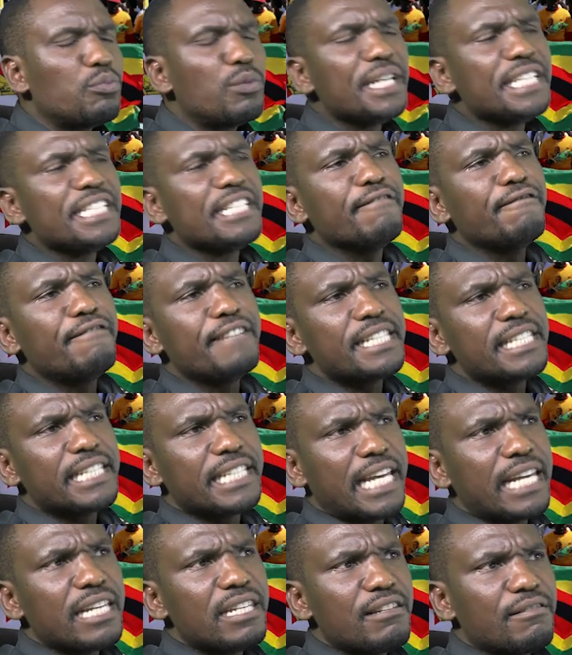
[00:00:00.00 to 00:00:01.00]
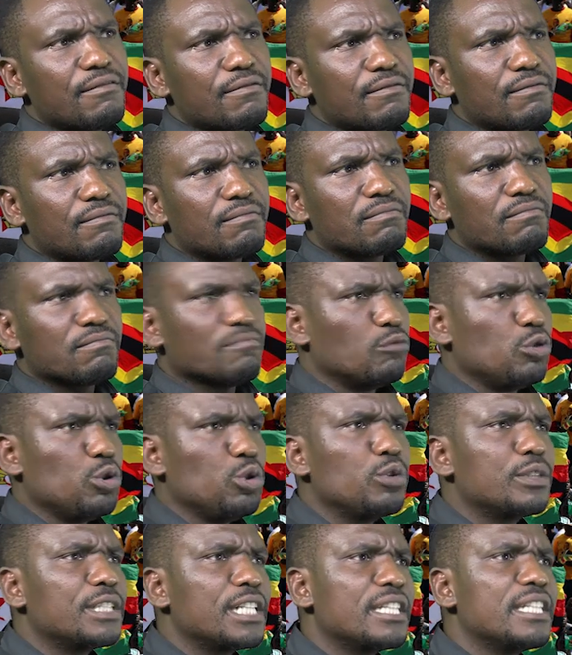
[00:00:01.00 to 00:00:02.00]
went investigative,
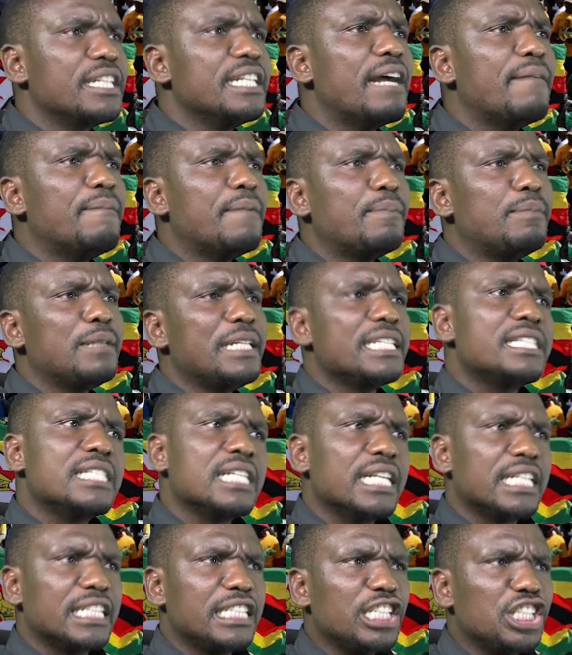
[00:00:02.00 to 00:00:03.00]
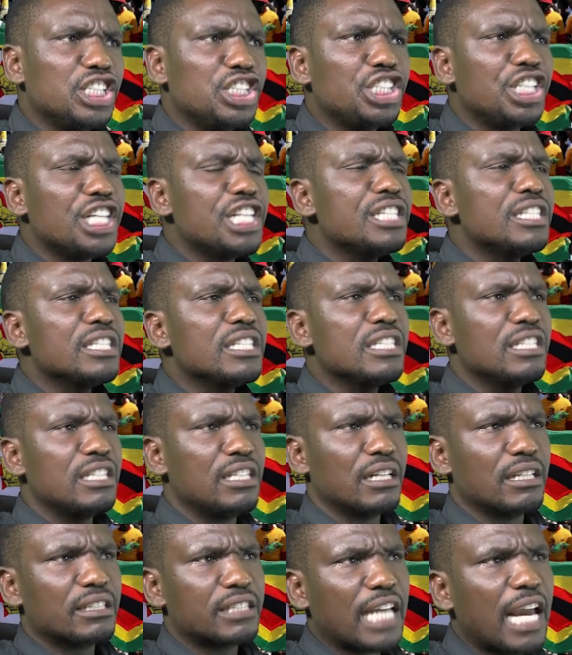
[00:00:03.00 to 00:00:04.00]
looked at the number plates, the jersey,
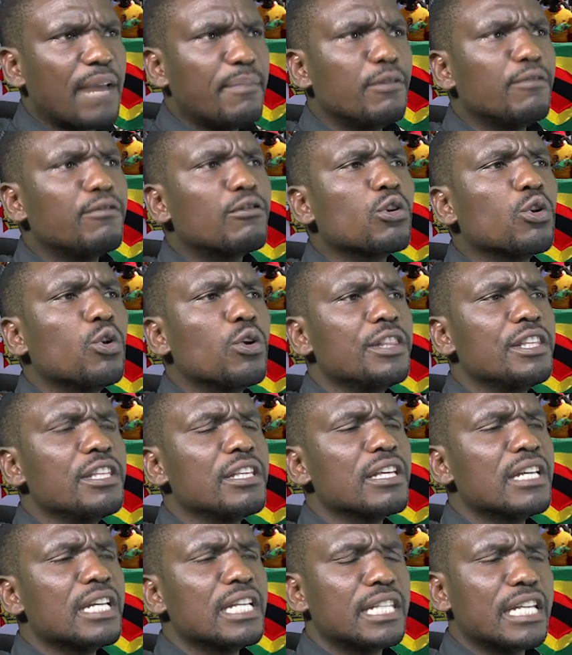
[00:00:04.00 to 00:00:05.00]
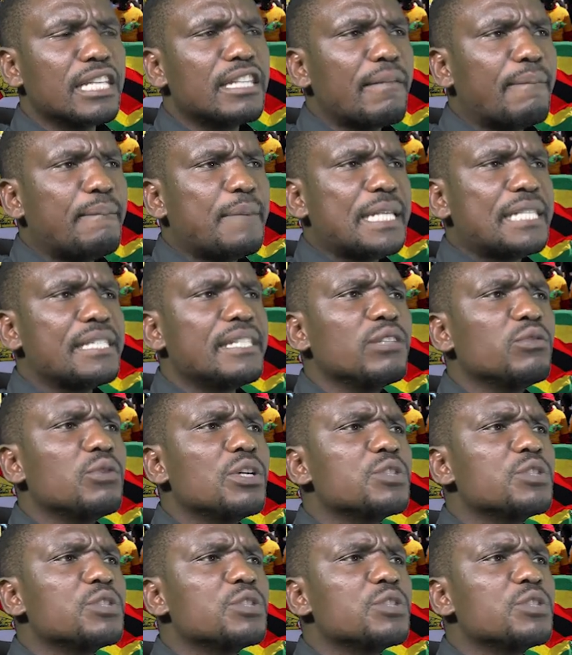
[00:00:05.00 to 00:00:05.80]
the type of clothing that the person